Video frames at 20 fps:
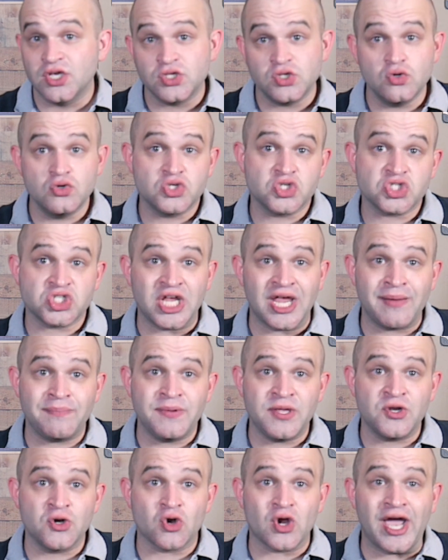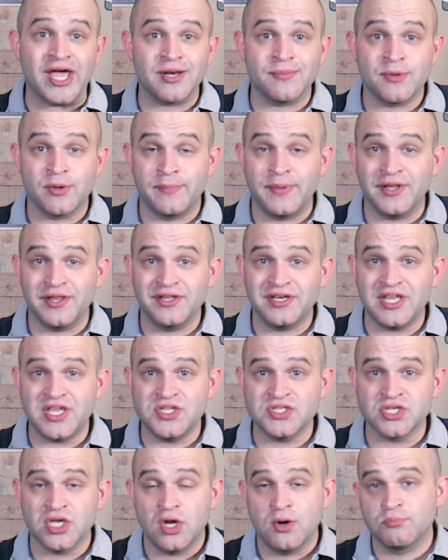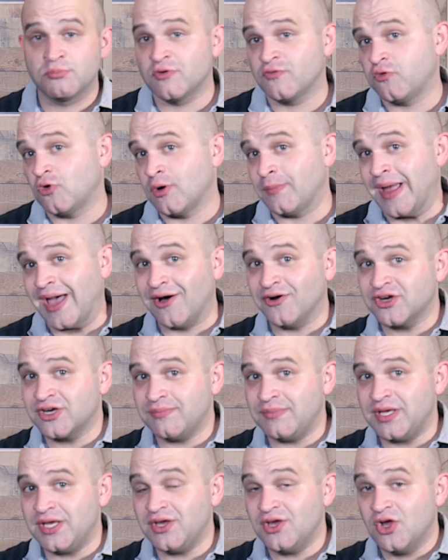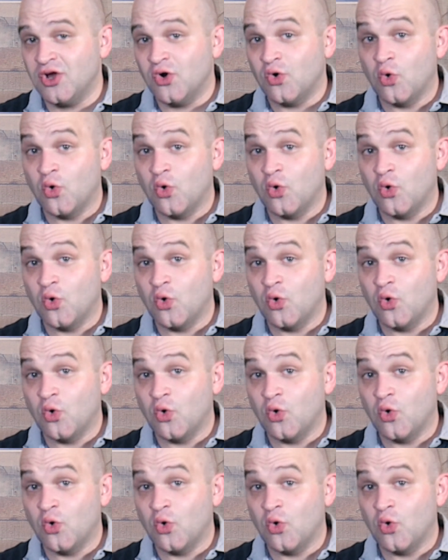use champion or item abilities, perform alchemy,